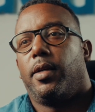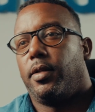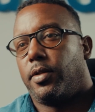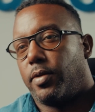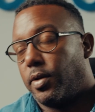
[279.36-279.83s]

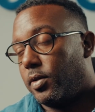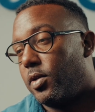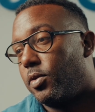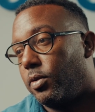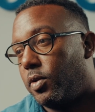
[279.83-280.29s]
This was
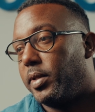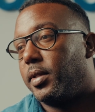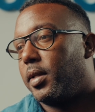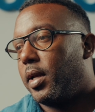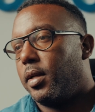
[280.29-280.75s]
now
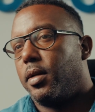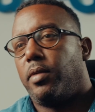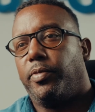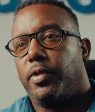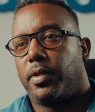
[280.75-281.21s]
29,
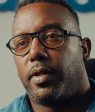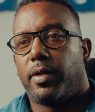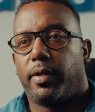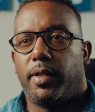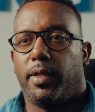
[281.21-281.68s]
almost
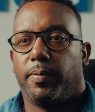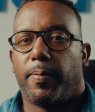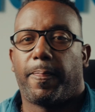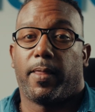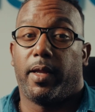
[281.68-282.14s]
30.
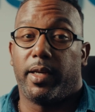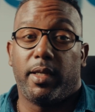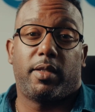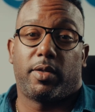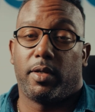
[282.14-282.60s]
I'd
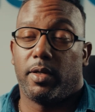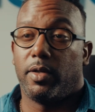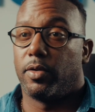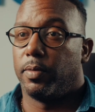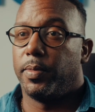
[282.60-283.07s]
literally
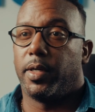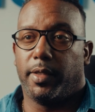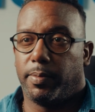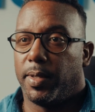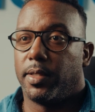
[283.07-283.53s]
grew up there. I
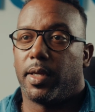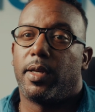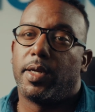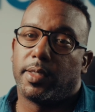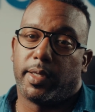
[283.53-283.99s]
spent a
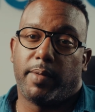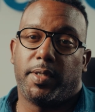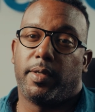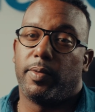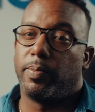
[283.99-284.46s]
long time
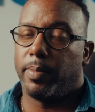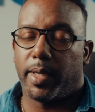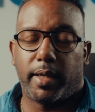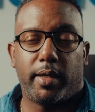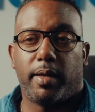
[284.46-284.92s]
there, me
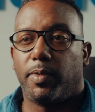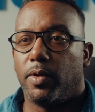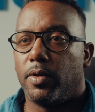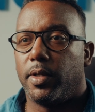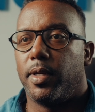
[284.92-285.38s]
and them
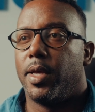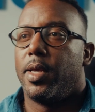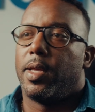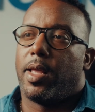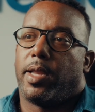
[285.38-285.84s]
good,
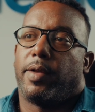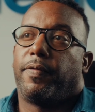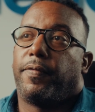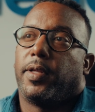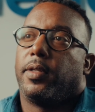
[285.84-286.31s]
and I
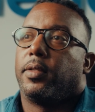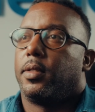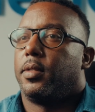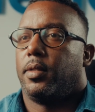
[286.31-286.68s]
felt